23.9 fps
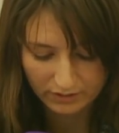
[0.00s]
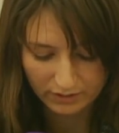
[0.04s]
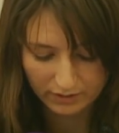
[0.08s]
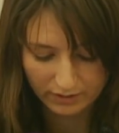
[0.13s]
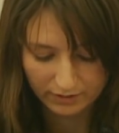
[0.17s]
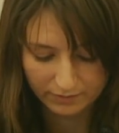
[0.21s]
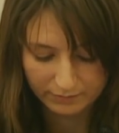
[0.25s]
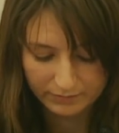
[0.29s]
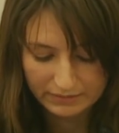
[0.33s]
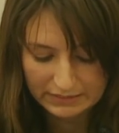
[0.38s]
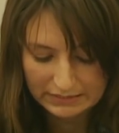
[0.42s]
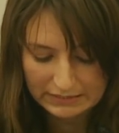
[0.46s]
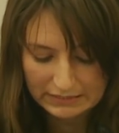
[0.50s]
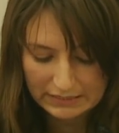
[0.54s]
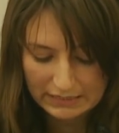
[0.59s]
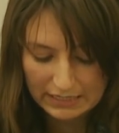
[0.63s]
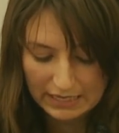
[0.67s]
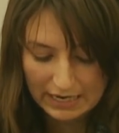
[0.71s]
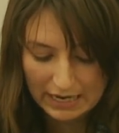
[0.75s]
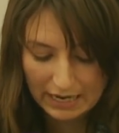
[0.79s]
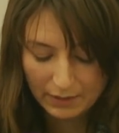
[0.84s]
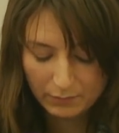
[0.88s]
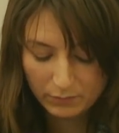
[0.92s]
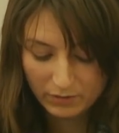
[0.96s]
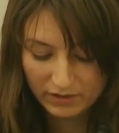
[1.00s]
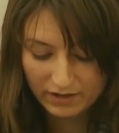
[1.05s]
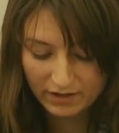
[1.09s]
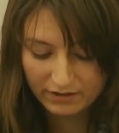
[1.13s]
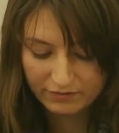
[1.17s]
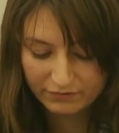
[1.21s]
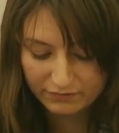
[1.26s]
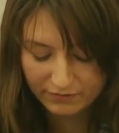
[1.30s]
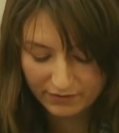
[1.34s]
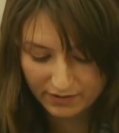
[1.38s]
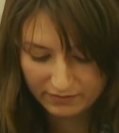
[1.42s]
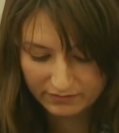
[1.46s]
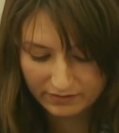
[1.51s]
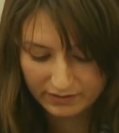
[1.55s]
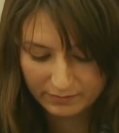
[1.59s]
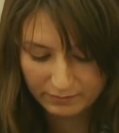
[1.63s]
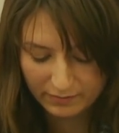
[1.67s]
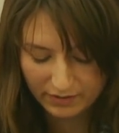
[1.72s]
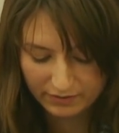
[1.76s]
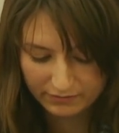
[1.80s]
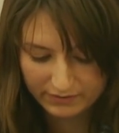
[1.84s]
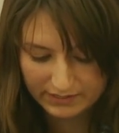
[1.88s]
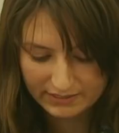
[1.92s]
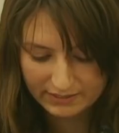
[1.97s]
And what I found in
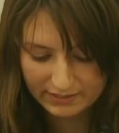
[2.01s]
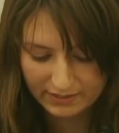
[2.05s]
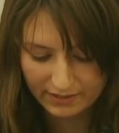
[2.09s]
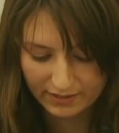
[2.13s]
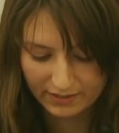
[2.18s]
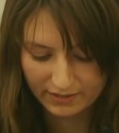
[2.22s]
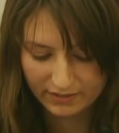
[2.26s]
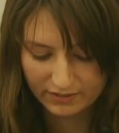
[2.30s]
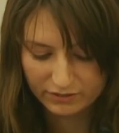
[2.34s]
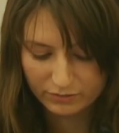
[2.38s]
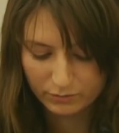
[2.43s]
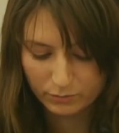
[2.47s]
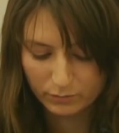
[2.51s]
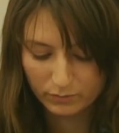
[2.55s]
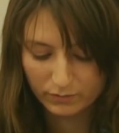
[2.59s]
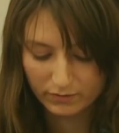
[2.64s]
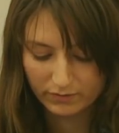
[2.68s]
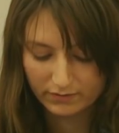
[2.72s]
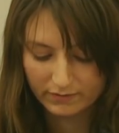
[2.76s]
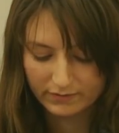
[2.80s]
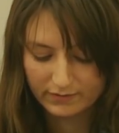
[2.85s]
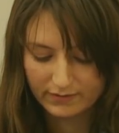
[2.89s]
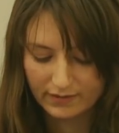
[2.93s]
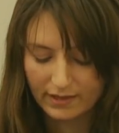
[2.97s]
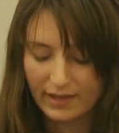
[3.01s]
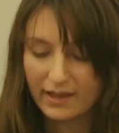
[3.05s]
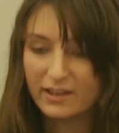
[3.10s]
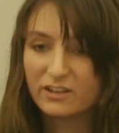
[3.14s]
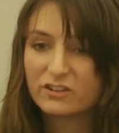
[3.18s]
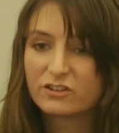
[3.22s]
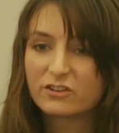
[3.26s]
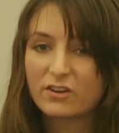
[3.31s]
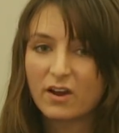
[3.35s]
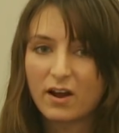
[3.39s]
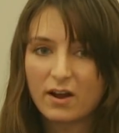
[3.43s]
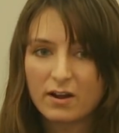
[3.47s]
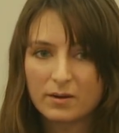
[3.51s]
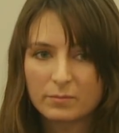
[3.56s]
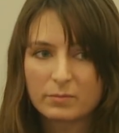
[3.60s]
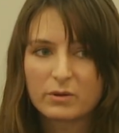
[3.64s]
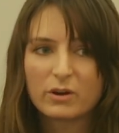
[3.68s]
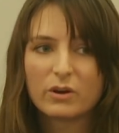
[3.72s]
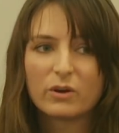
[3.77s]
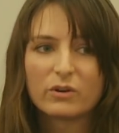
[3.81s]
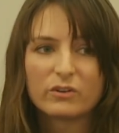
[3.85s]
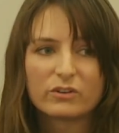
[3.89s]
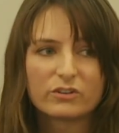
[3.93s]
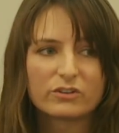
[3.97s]
my research was a sharp
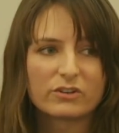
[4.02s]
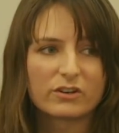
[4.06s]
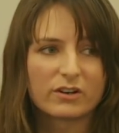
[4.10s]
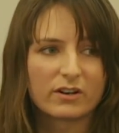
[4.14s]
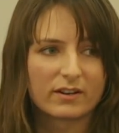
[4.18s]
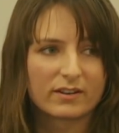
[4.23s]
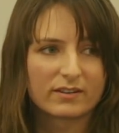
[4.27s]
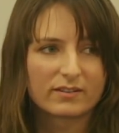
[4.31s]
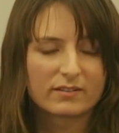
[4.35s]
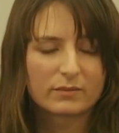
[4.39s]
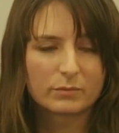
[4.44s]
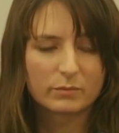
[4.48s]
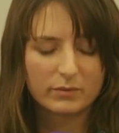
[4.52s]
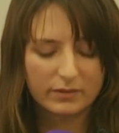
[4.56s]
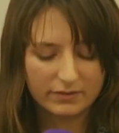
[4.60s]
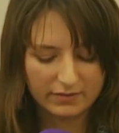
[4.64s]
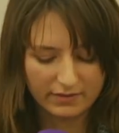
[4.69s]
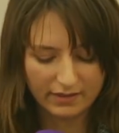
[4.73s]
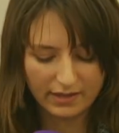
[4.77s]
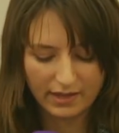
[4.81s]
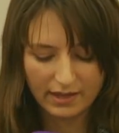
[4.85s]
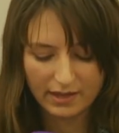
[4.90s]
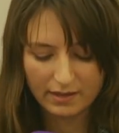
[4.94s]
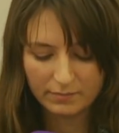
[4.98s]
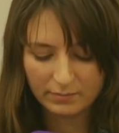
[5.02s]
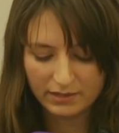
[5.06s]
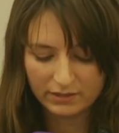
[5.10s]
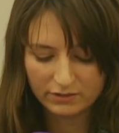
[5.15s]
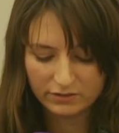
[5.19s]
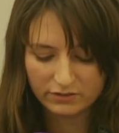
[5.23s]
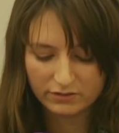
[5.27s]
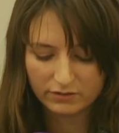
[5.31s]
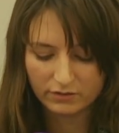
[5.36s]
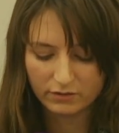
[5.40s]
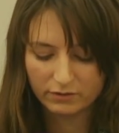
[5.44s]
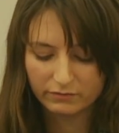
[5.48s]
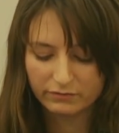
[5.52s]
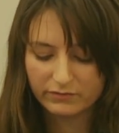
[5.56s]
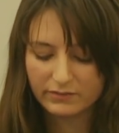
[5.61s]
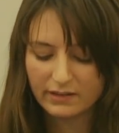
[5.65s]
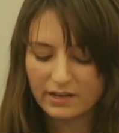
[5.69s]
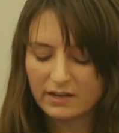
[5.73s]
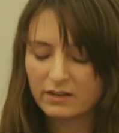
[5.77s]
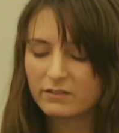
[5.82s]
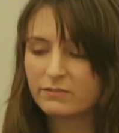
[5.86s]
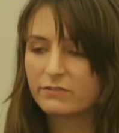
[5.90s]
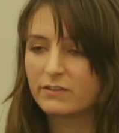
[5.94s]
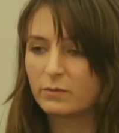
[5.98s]
contrast with the image of
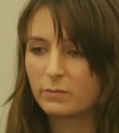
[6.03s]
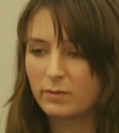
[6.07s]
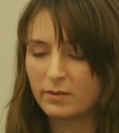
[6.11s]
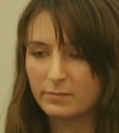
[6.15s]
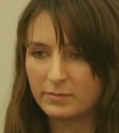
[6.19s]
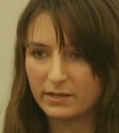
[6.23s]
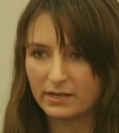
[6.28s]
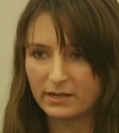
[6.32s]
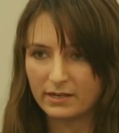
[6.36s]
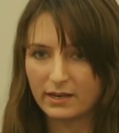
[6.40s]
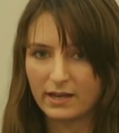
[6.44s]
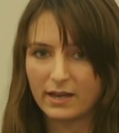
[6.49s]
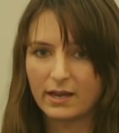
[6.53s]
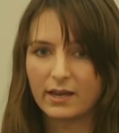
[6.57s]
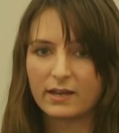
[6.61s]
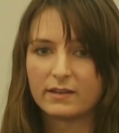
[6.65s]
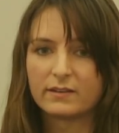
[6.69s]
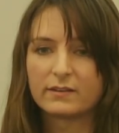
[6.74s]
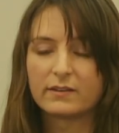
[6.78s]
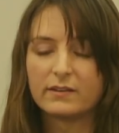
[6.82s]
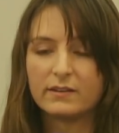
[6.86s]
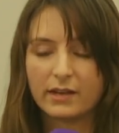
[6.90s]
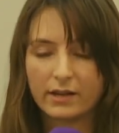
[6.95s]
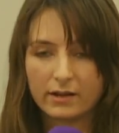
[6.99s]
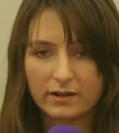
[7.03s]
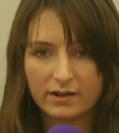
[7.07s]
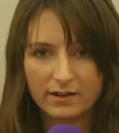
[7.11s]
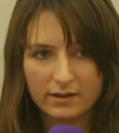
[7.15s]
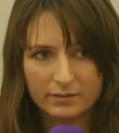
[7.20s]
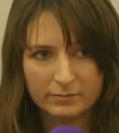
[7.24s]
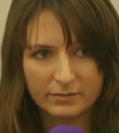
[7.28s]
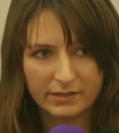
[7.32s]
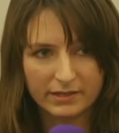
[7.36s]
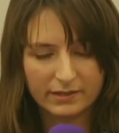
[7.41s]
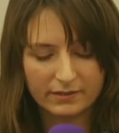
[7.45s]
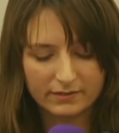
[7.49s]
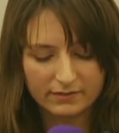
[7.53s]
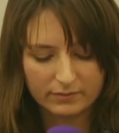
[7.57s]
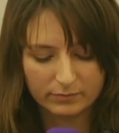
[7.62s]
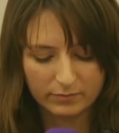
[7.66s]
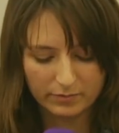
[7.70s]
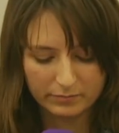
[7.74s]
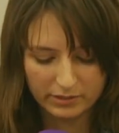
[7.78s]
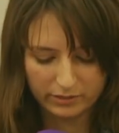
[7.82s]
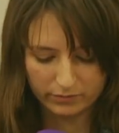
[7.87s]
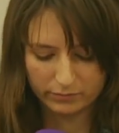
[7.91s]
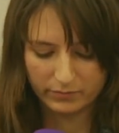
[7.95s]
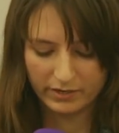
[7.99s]
Salafi women and niqabis,
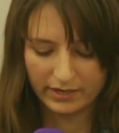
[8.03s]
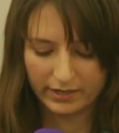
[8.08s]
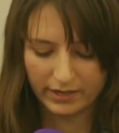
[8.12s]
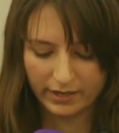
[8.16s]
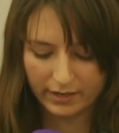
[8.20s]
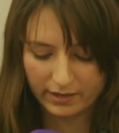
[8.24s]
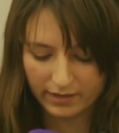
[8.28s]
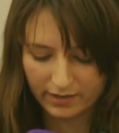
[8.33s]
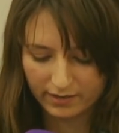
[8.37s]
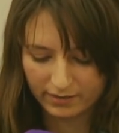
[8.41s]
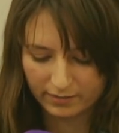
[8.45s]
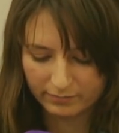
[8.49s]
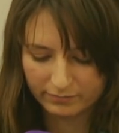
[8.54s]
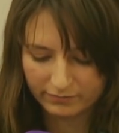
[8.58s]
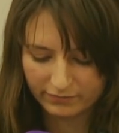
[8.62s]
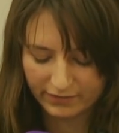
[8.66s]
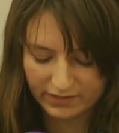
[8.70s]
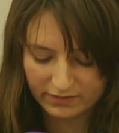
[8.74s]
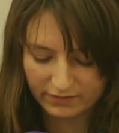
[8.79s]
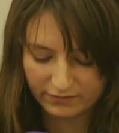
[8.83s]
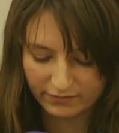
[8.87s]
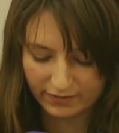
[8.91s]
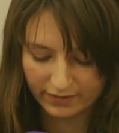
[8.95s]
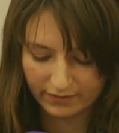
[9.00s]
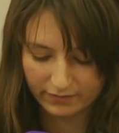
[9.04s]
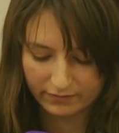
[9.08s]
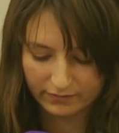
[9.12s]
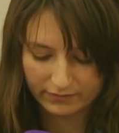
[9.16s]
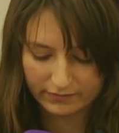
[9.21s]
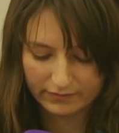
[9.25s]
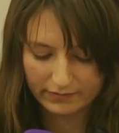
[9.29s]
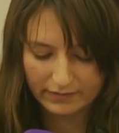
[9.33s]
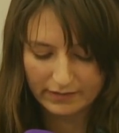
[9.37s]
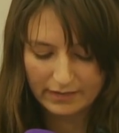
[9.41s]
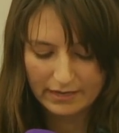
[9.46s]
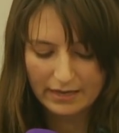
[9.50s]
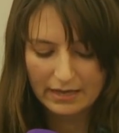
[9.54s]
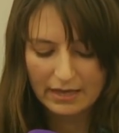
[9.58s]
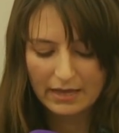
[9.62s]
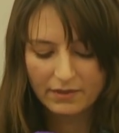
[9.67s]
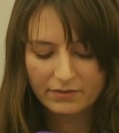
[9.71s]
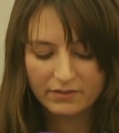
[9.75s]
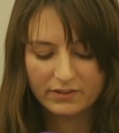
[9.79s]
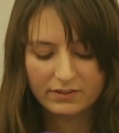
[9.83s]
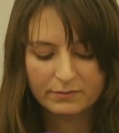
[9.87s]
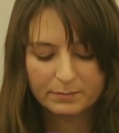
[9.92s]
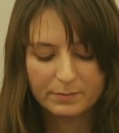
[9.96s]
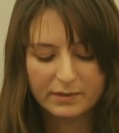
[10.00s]
women who wear niqab, face veils,
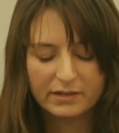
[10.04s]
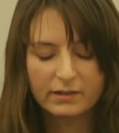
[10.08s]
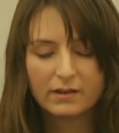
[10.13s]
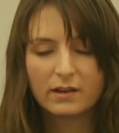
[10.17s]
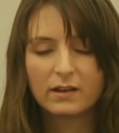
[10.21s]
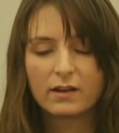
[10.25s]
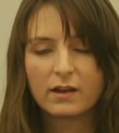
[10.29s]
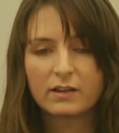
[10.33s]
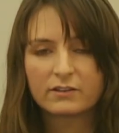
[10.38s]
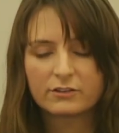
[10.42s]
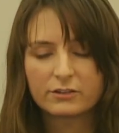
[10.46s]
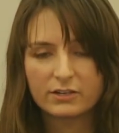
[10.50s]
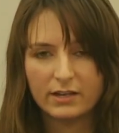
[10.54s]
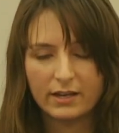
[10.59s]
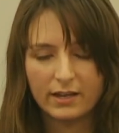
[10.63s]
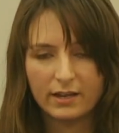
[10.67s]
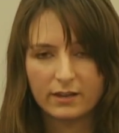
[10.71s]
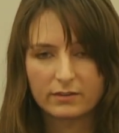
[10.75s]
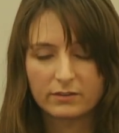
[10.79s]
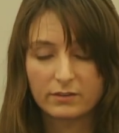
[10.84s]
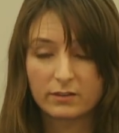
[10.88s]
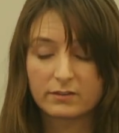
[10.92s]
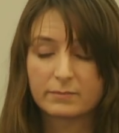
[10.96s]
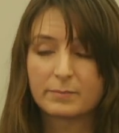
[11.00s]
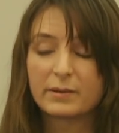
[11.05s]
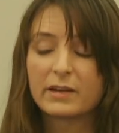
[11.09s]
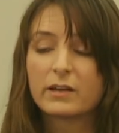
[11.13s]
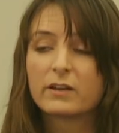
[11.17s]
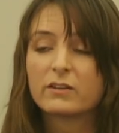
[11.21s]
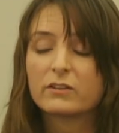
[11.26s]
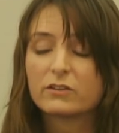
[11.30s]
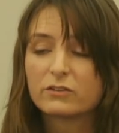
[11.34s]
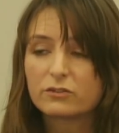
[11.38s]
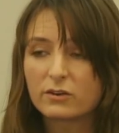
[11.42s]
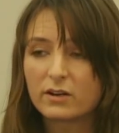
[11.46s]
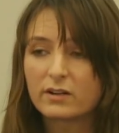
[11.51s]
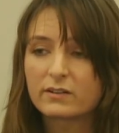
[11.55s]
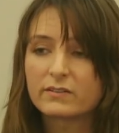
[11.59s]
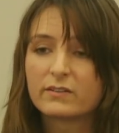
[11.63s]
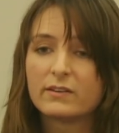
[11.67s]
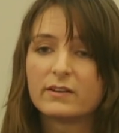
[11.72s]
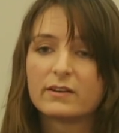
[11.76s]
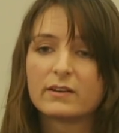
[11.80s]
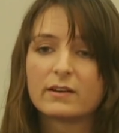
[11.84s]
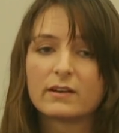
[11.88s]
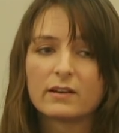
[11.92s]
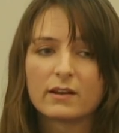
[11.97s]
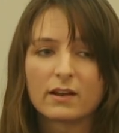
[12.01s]
that's been
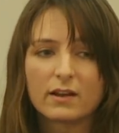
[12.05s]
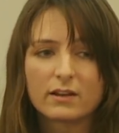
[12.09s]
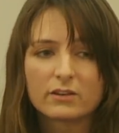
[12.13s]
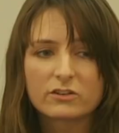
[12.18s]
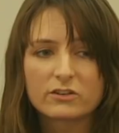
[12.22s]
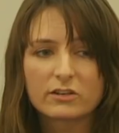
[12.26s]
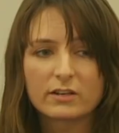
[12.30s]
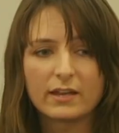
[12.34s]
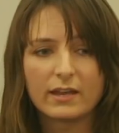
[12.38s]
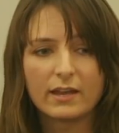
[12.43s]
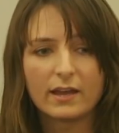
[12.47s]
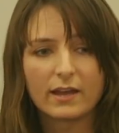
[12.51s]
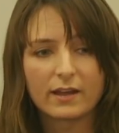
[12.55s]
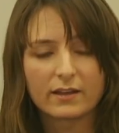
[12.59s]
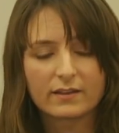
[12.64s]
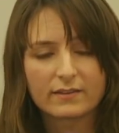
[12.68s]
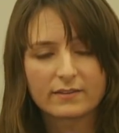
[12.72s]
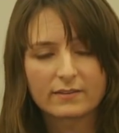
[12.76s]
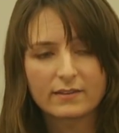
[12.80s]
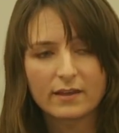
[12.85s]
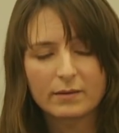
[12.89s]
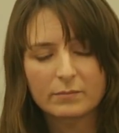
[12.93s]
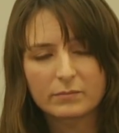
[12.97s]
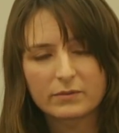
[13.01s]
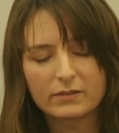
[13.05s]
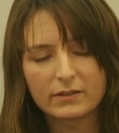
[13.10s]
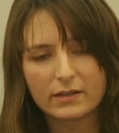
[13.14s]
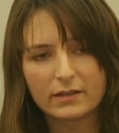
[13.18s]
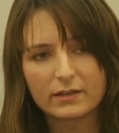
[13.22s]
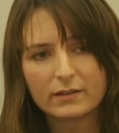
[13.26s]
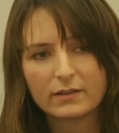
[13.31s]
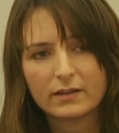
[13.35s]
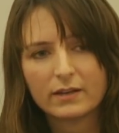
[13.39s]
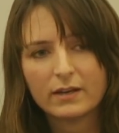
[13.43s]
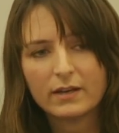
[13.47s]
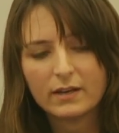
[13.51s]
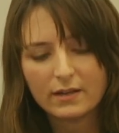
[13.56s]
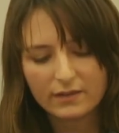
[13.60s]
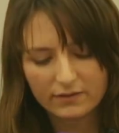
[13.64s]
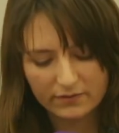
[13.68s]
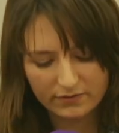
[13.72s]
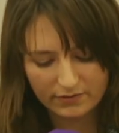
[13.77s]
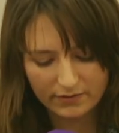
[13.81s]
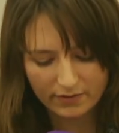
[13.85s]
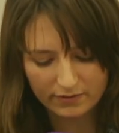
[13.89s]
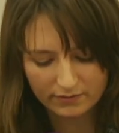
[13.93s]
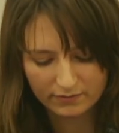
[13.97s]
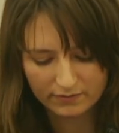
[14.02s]
constructed and largely accepted
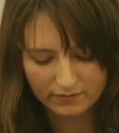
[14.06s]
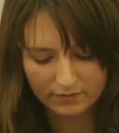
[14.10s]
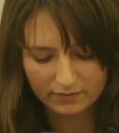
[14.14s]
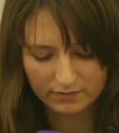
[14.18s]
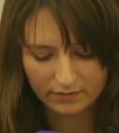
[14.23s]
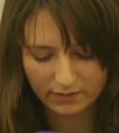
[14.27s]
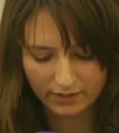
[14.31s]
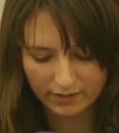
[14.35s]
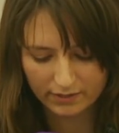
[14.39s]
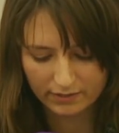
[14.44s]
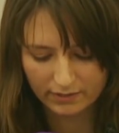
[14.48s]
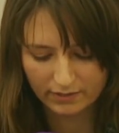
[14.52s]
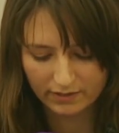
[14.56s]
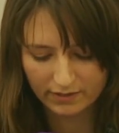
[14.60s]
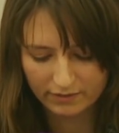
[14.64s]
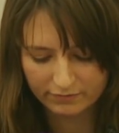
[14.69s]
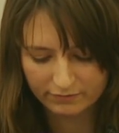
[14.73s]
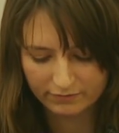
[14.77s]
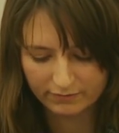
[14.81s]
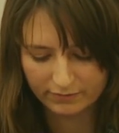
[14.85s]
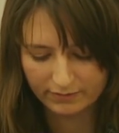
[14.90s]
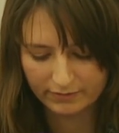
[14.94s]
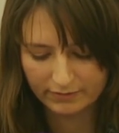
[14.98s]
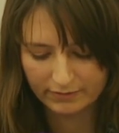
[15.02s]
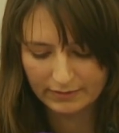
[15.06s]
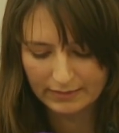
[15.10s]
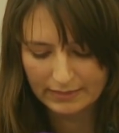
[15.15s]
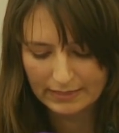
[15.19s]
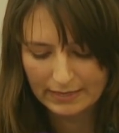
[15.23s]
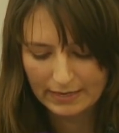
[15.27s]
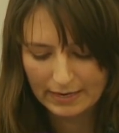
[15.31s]
since 9/11.